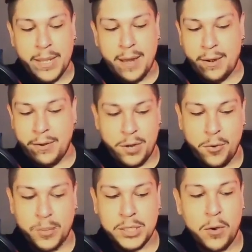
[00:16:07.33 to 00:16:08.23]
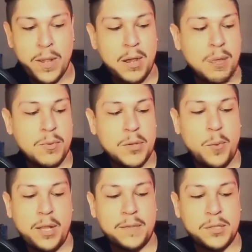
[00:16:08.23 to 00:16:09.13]
I don't know what's going on with the
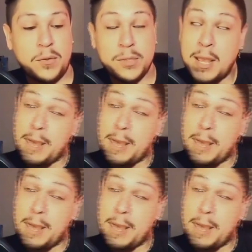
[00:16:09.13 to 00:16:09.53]
Well of Souls.